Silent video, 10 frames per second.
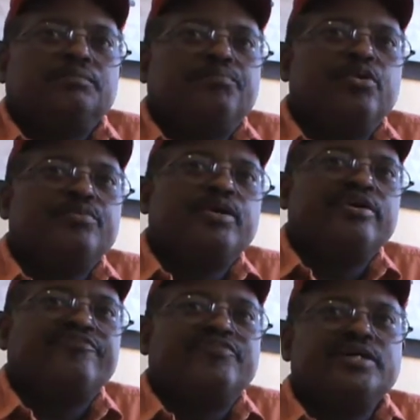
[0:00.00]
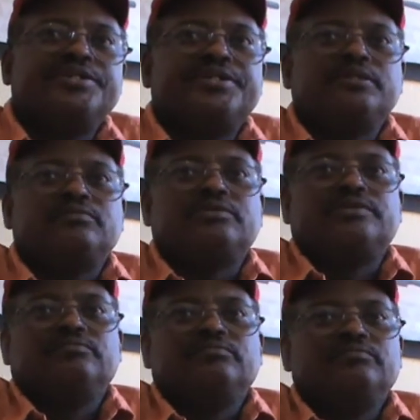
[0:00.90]
pulmonary functions,
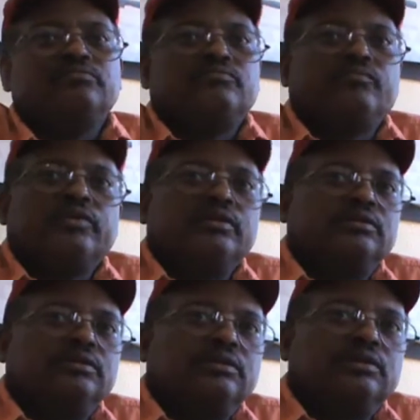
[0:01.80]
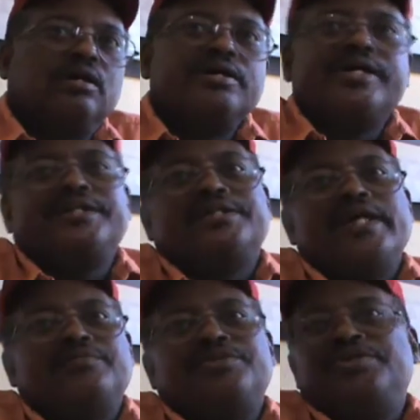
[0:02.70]
lung
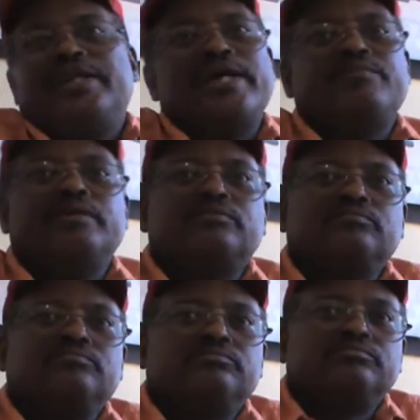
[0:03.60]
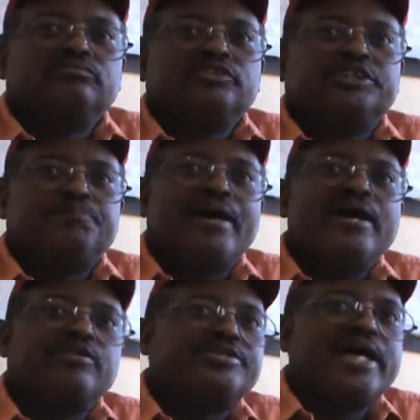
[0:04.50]
exams, you name it,
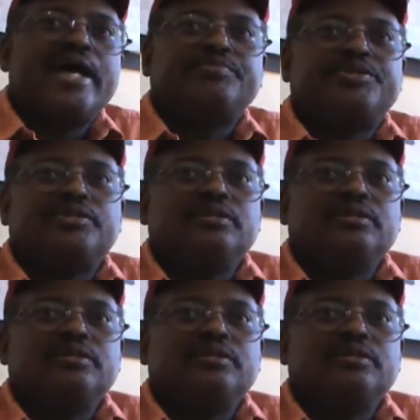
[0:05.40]
spinal taps.